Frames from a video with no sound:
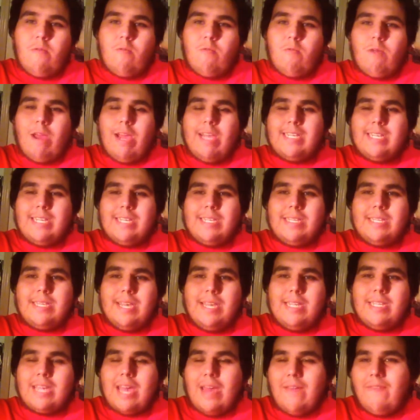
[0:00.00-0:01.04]
racing
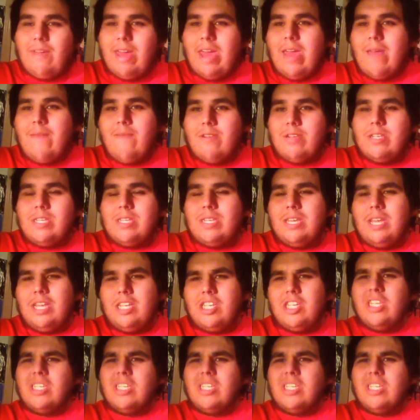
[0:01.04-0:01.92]
scenes I've ever seen.